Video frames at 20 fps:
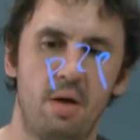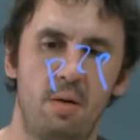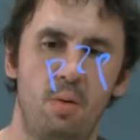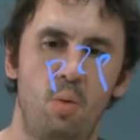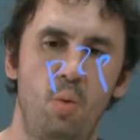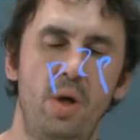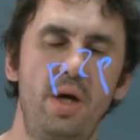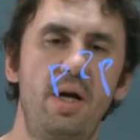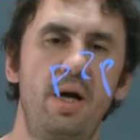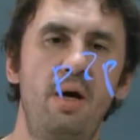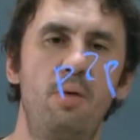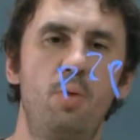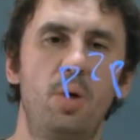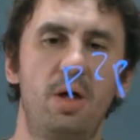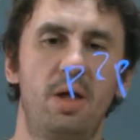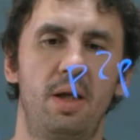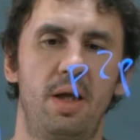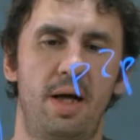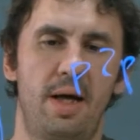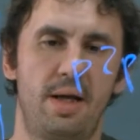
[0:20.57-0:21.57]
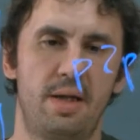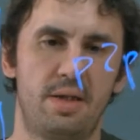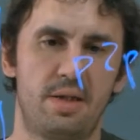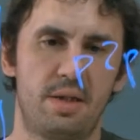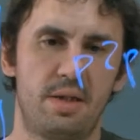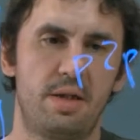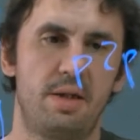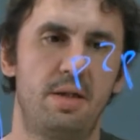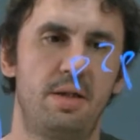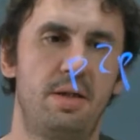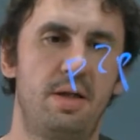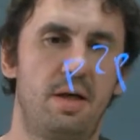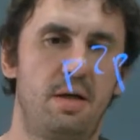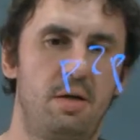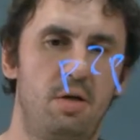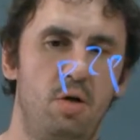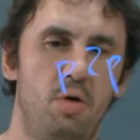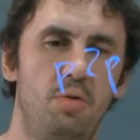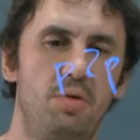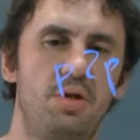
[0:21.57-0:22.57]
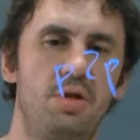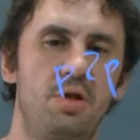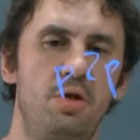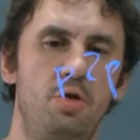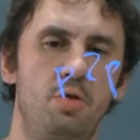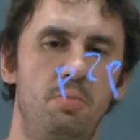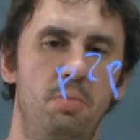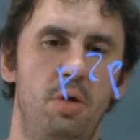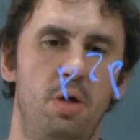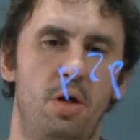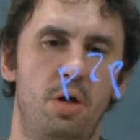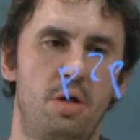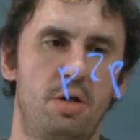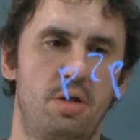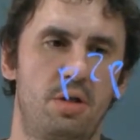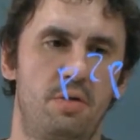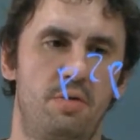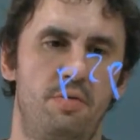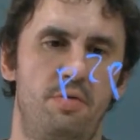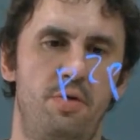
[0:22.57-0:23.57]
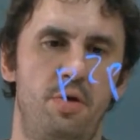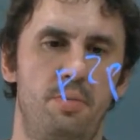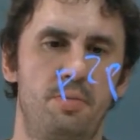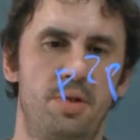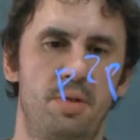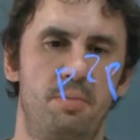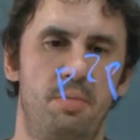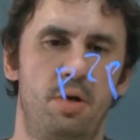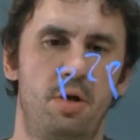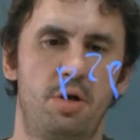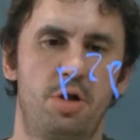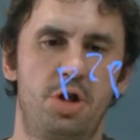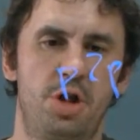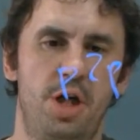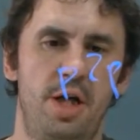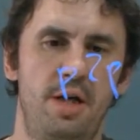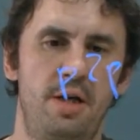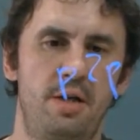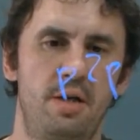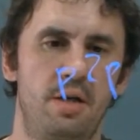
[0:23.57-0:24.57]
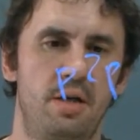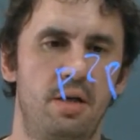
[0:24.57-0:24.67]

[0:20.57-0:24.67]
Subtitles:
When our clients download the new blocks from the blockchain,